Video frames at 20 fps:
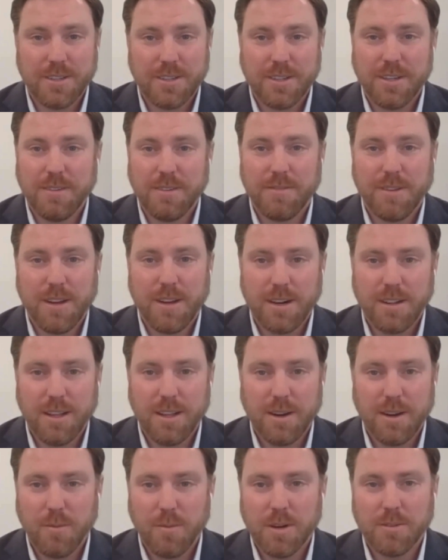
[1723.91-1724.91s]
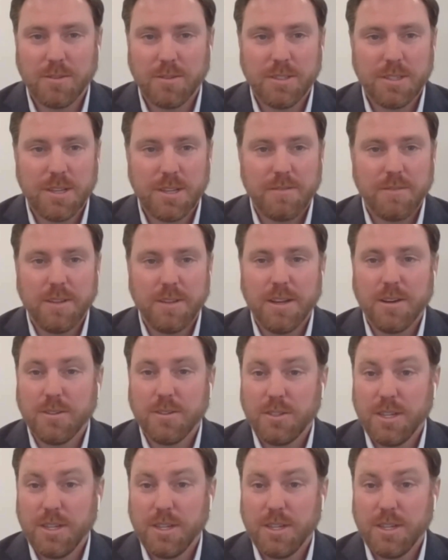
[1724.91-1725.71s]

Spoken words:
You're going to find a lot of weird stuff in there.